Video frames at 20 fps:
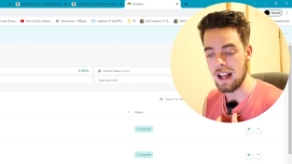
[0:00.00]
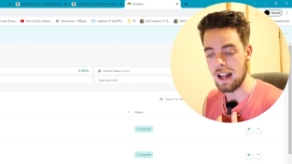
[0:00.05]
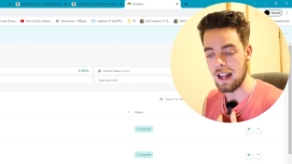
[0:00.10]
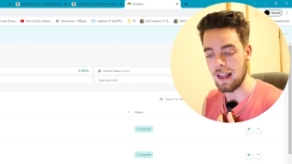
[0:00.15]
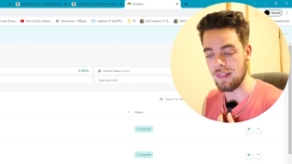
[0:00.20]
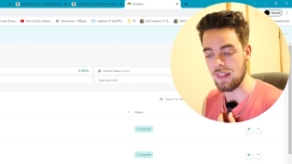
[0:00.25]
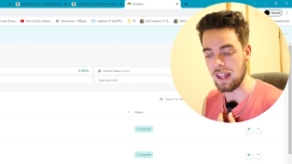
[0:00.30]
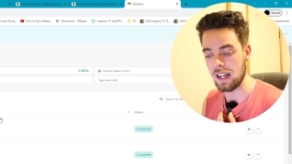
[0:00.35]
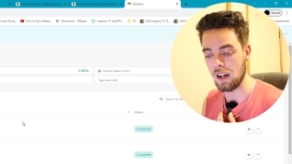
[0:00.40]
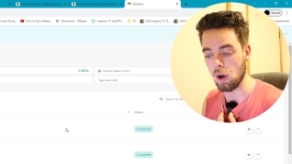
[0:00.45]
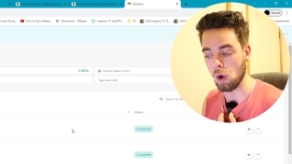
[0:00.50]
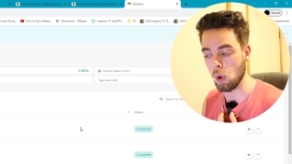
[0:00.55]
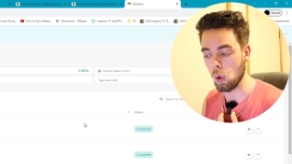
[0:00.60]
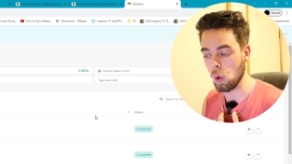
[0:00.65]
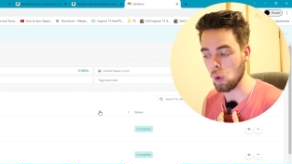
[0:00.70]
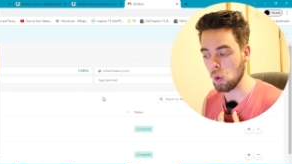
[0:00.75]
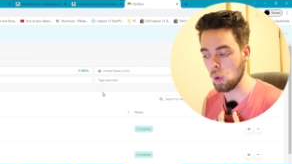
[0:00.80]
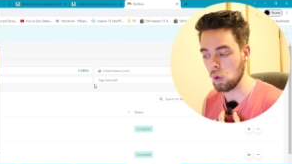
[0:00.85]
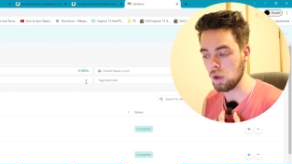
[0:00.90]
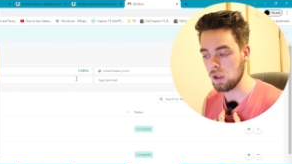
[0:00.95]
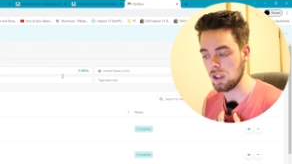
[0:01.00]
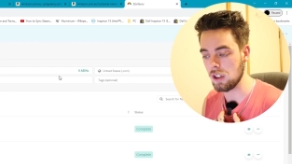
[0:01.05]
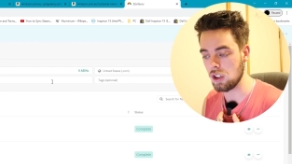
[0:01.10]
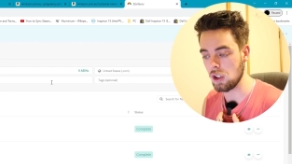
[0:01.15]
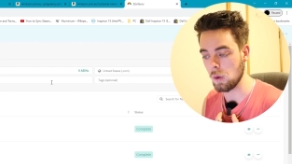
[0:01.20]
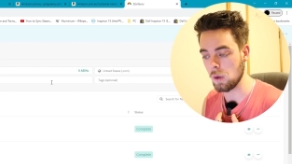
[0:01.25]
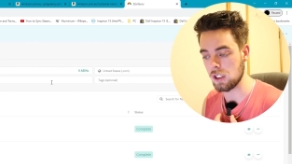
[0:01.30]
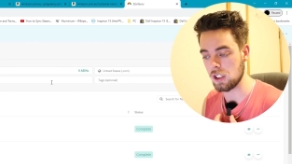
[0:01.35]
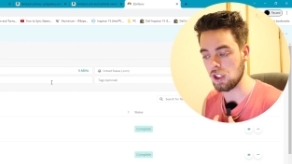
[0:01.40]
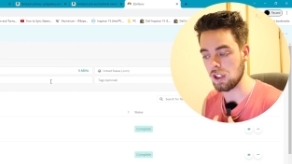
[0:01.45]
And then all you
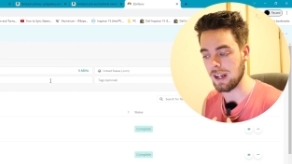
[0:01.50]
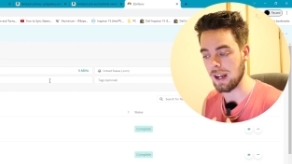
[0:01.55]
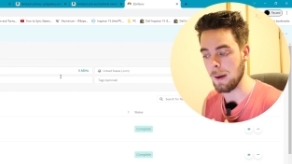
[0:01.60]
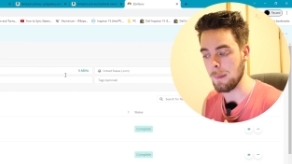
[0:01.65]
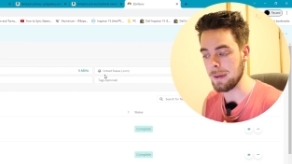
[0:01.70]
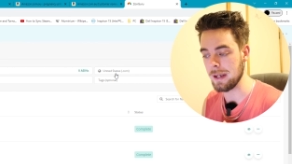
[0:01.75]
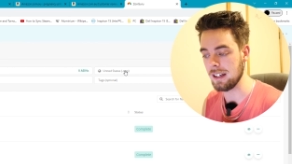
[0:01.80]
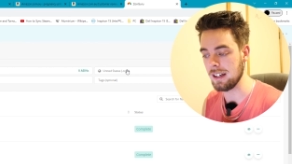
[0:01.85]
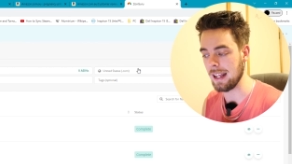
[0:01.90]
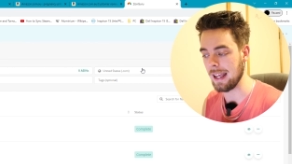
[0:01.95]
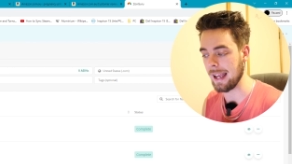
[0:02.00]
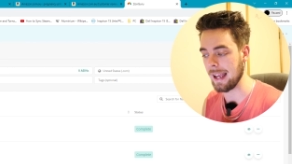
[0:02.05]
do is you come in